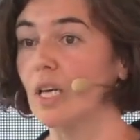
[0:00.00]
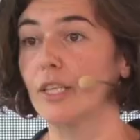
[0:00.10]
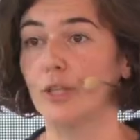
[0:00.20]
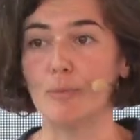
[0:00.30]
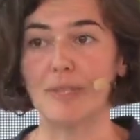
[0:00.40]

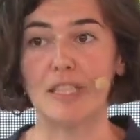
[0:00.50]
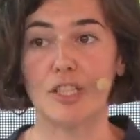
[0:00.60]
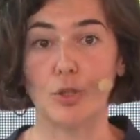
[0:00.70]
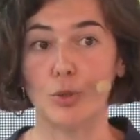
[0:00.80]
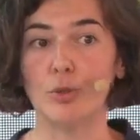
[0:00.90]
Humans
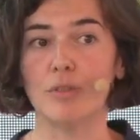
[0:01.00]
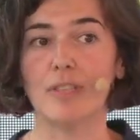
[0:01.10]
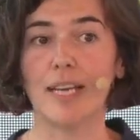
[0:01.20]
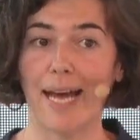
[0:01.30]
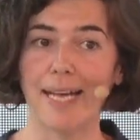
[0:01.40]
do,
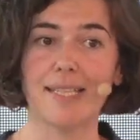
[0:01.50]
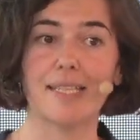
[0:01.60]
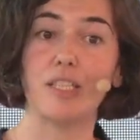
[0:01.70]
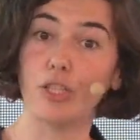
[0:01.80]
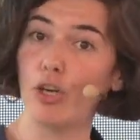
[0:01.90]
cats
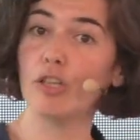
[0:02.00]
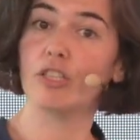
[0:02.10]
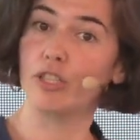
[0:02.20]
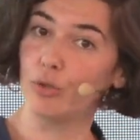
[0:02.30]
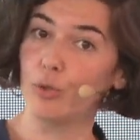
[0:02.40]
and
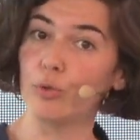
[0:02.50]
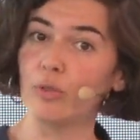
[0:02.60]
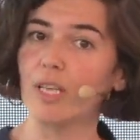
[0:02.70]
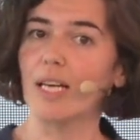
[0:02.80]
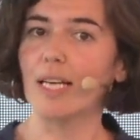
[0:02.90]
dogs do,
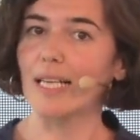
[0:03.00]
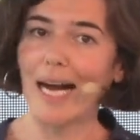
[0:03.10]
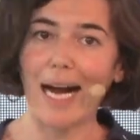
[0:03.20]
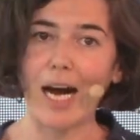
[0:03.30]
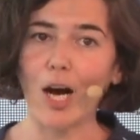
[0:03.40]

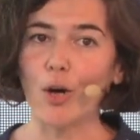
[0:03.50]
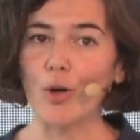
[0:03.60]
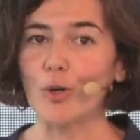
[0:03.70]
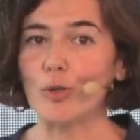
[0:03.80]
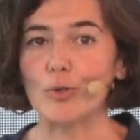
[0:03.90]

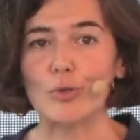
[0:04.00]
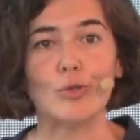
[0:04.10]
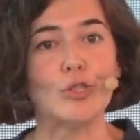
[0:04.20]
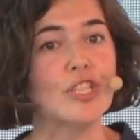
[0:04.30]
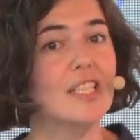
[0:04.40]

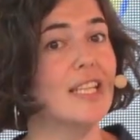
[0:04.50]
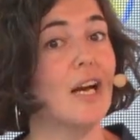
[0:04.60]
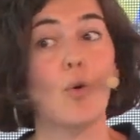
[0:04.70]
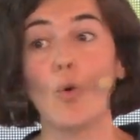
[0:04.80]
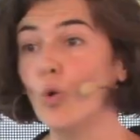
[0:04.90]
cows,
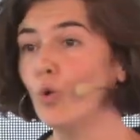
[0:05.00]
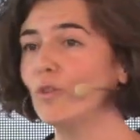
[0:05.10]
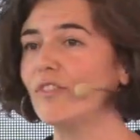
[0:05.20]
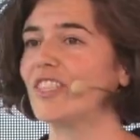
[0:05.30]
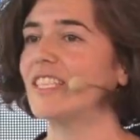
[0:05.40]

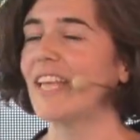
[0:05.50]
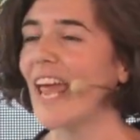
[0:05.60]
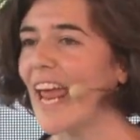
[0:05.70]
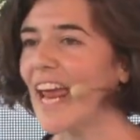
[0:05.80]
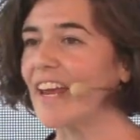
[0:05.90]
wolves and
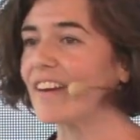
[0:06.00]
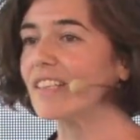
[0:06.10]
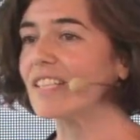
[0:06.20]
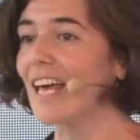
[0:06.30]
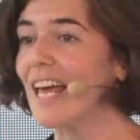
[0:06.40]

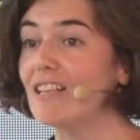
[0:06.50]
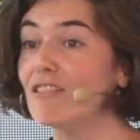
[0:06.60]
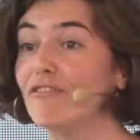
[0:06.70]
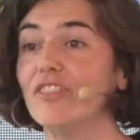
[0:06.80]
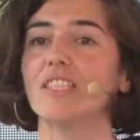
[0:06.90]
hares,
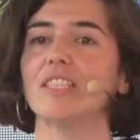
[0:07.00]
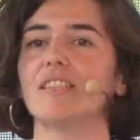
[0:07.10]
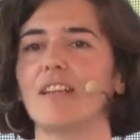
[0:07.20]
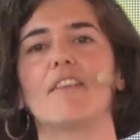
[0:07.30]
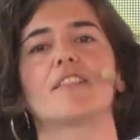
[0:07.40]
elephants,
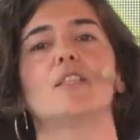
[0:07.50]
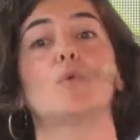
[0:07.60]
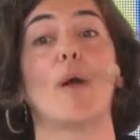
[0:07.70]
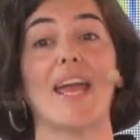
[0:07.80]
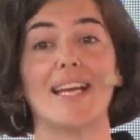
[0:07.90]
giraffes and
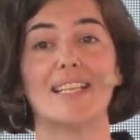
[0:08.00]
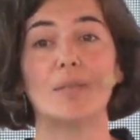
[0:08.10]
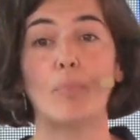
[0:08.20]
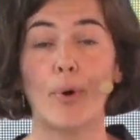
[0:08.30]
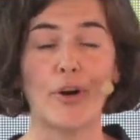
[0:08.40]
whales,
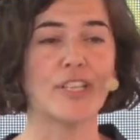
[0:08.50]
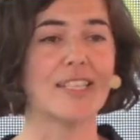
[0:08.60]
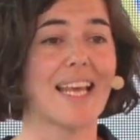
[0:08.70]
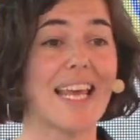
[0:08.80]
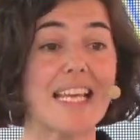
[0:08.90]

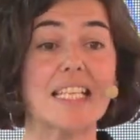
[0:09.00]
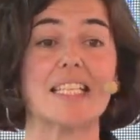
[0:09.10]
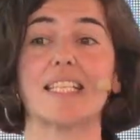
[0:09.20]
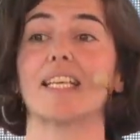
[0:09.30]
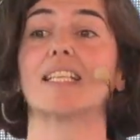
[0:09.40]
birds,
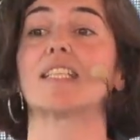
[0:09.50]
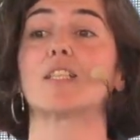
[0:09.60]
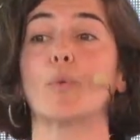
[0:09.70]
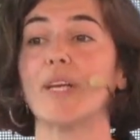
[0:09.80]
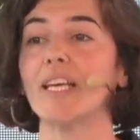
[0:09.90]

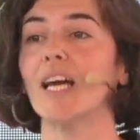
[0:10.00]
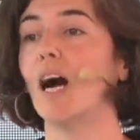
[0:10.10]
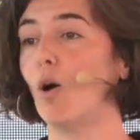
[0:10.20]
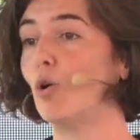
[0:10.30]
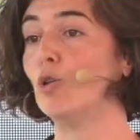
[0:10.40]
insects, we
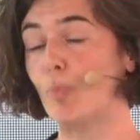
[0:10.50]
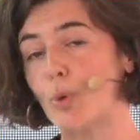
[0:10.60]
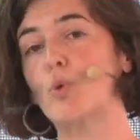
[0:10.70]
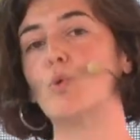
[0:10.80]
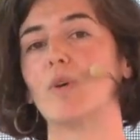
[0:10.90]
all
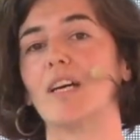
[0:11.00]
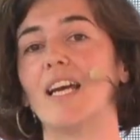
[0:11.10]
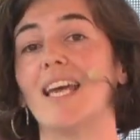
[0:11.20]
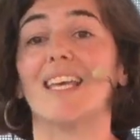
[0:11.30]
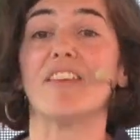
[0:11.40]
poo.
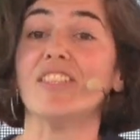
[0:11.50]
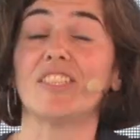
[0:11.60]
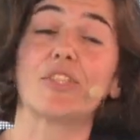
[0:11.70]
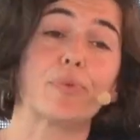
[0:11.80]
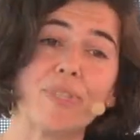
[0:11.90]
Even
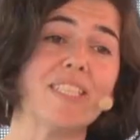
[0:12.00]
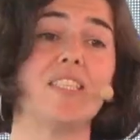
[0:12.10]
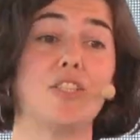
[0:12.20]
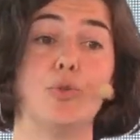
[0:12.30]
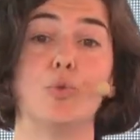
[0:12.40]

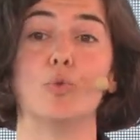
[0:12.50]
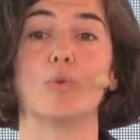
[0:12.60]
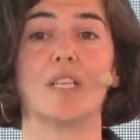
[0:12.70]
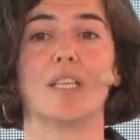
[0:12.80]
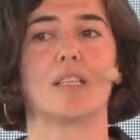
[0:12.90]
trees do,
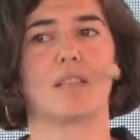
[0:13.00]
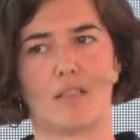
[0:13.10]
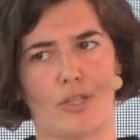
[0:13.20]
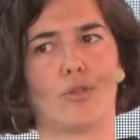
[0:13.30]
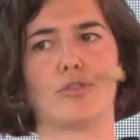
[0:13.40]

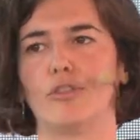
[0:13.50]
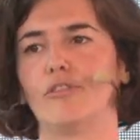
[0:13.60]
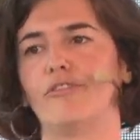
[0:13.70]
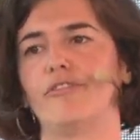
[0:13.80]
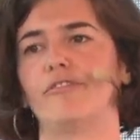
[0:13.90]
sort
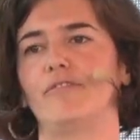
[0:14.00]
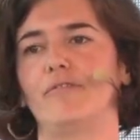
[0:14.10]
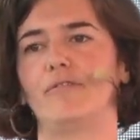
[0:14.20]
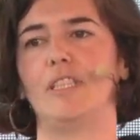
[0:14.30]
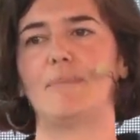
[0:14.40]
of.
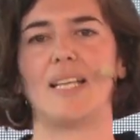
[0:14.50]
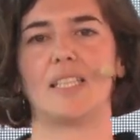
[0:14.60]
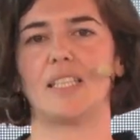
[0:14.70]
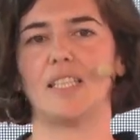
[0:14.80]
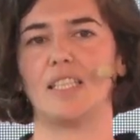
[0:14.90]

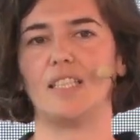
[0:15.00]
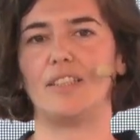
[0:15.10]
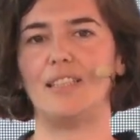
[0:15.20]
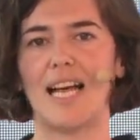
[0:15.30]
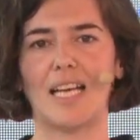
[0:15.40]
Imagine
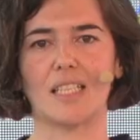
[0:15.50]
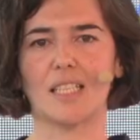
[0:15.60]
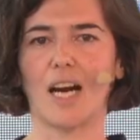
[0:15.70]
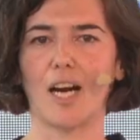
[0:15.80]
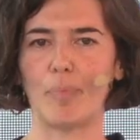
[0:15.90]
the lush
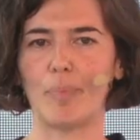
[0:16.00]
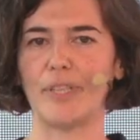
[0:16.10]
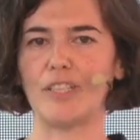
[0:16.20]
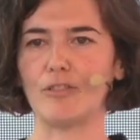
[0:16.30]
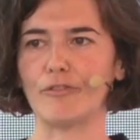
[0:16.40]

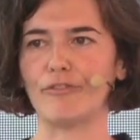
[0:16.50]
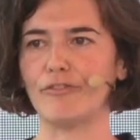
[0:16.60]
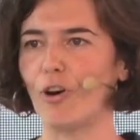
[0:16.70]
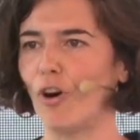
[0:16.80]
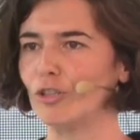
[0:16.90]
carpet
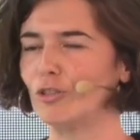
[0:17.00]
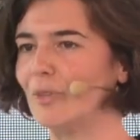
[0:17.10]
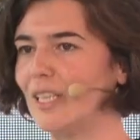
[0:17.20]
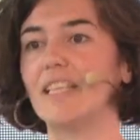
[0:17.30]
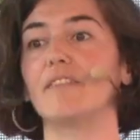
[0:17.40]
of
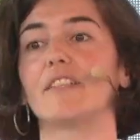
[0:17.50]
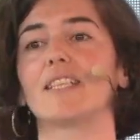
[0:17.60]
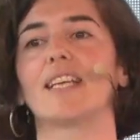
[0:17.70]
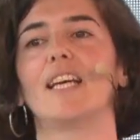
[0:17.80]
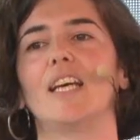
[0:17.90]
autumn
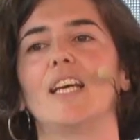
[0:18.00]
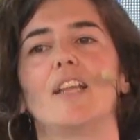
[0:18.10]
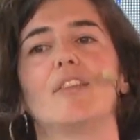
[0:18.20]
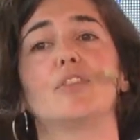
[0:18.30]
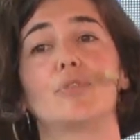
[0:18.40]
leaves,
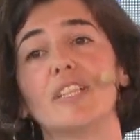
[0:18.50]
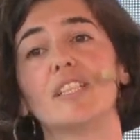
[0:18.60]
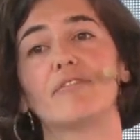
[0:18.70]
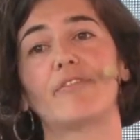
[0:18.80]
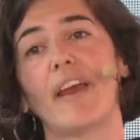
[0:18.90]
the
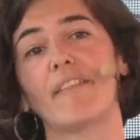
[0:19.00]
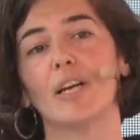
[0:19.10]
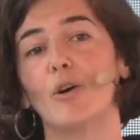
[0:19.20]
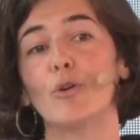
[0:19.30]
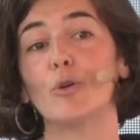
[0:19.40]
tree's very
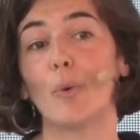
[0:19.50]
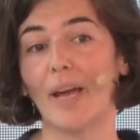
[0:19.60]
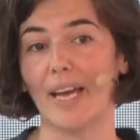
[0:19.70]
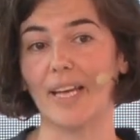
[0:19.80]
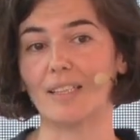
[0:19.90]
own
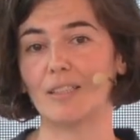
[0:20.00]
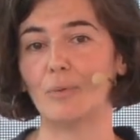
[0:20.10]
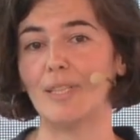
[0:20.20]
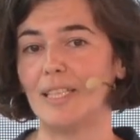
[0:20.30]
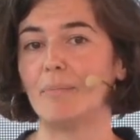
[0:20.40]
way to
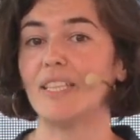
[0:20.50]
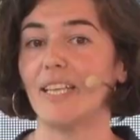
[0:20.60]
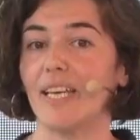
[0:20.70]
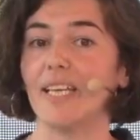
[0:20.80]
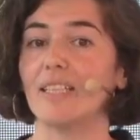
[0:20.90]

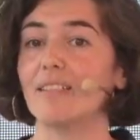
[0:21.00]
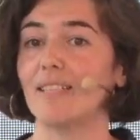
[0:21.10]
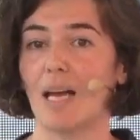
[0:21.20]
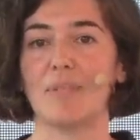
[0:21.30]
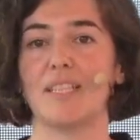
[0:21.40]
eliminate the
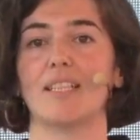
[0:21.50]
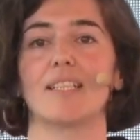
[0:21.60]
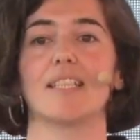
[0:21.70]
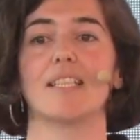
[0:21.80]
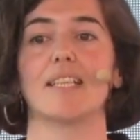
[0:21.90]

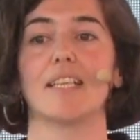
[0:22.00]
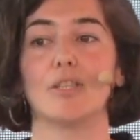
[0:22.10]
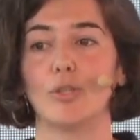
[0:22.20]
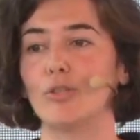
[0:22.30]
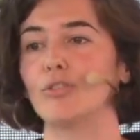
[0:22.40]
substances they
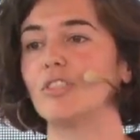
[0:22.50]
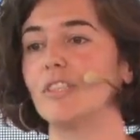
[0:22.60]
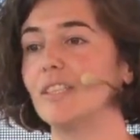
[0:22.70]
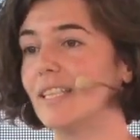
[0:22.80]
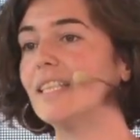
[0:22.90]
don't
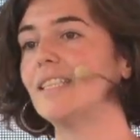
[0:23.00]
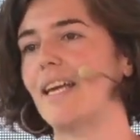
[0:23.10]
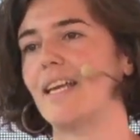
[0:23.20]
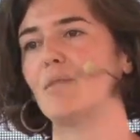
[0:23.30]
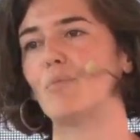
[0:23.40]
need
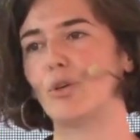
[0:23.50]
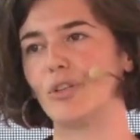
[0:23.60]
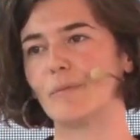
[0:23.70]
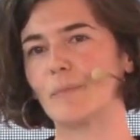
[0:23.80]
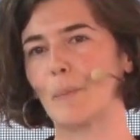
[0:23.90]
anymore.